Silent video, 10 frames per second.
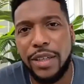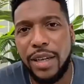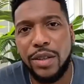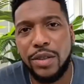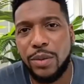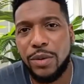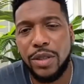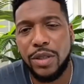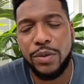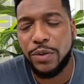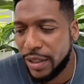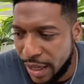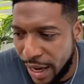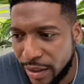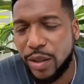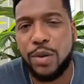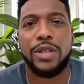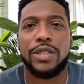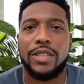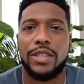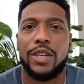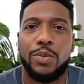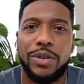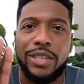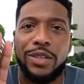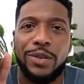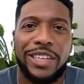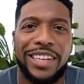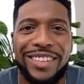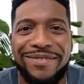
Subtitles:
thank you so much. Those were fantastic questions, and I hope we can do it again.